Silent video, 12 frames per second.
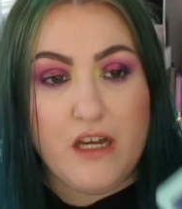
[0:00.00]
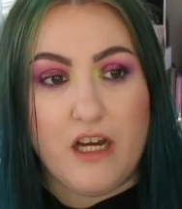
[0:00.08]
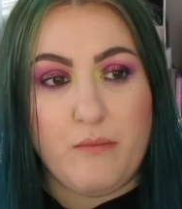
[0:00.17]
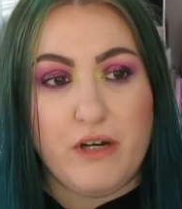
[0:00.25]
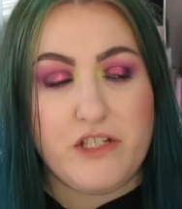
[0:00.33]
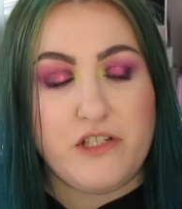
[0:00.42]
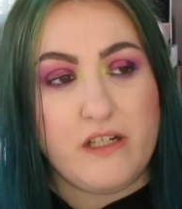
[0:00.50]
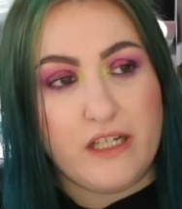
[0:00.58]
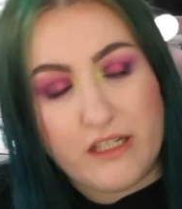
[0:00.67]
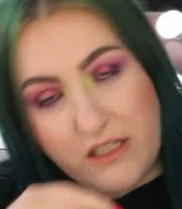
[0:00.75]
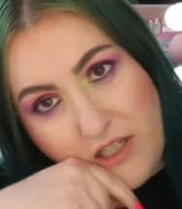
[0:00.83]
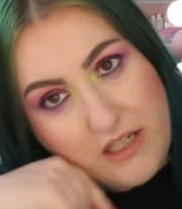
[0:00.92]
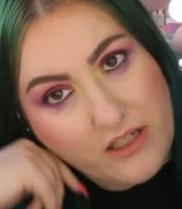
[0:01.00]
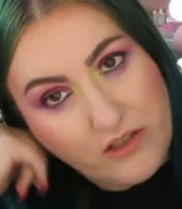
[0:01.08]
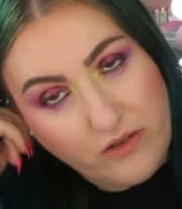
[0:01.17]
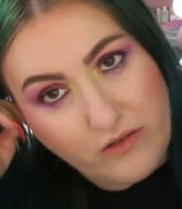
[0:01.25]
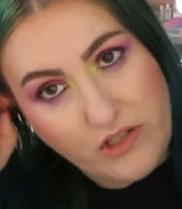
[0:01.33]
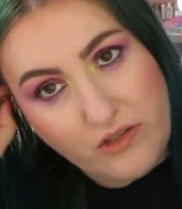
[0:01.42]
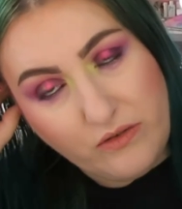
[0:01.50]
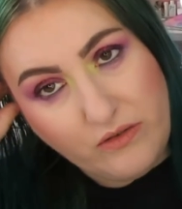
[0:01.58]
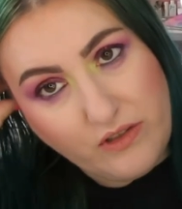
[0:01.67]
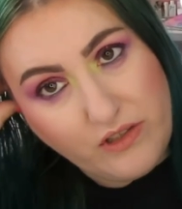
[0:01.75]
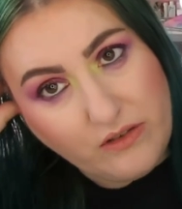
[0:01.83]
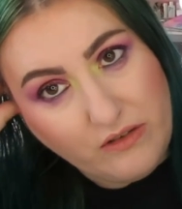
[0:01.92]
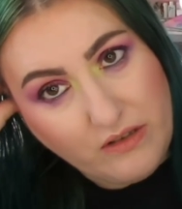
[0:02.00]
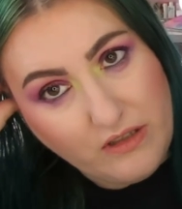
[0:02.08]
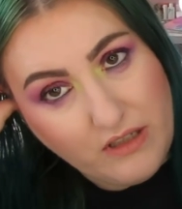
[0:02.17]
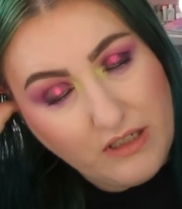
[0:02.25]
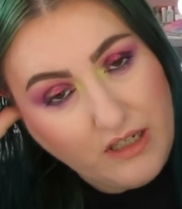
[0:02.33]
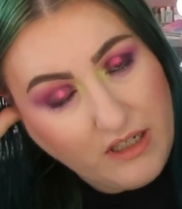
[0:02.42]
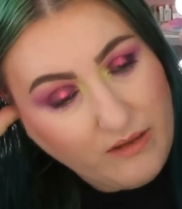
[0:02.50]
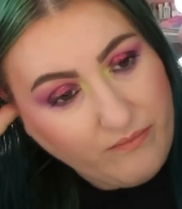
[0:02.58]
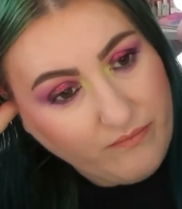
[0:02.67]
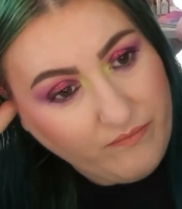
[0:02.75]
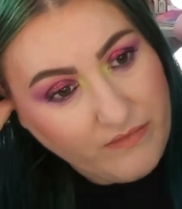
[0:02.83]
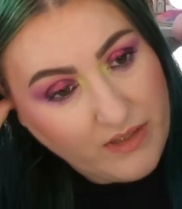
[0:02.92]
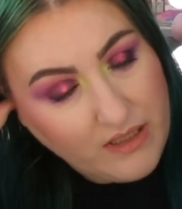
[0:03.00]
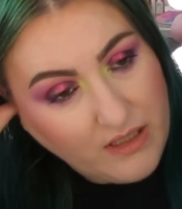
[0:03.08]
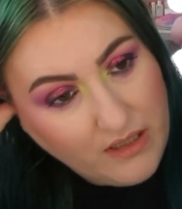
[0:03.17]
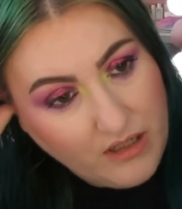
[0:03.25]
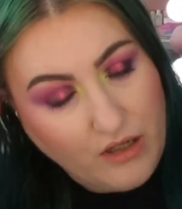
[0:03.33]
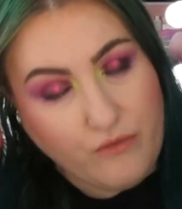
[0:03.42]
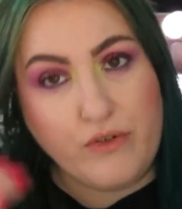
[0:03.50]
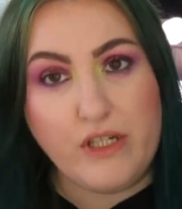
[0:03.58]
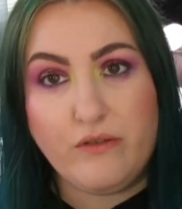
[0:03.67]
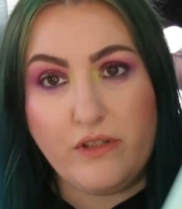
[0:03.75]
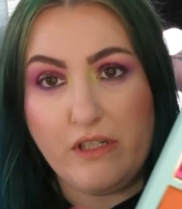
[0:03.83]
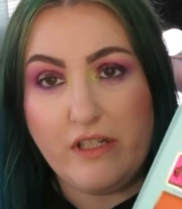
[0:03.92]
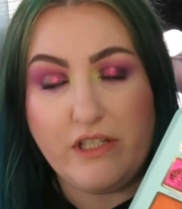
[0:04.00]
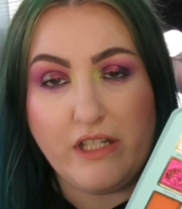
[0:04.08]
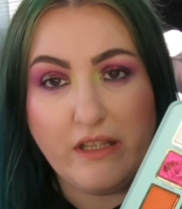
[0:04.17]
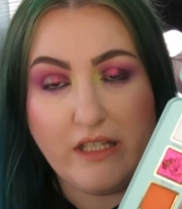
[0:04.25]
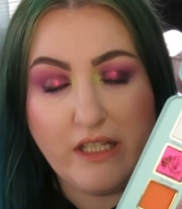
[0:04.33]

I might do like a TikTok shorts or um, a reel using